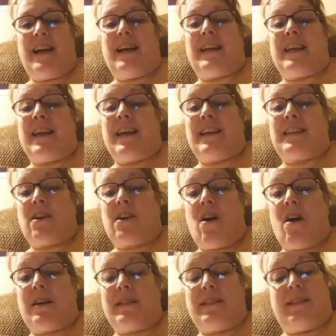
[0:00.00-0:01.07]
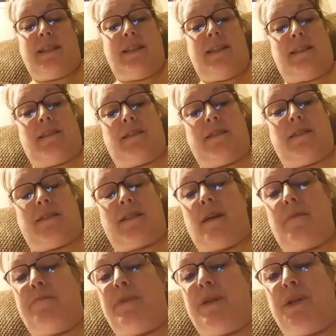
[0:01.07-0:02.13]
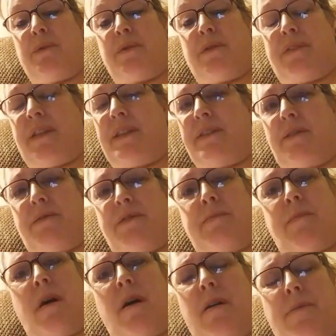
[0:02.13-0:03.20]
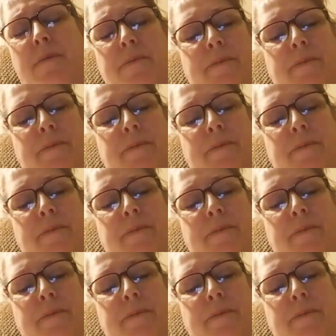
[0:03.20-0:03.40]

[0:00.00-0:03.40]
Yes, cockatiels are beautiful. They're so smart.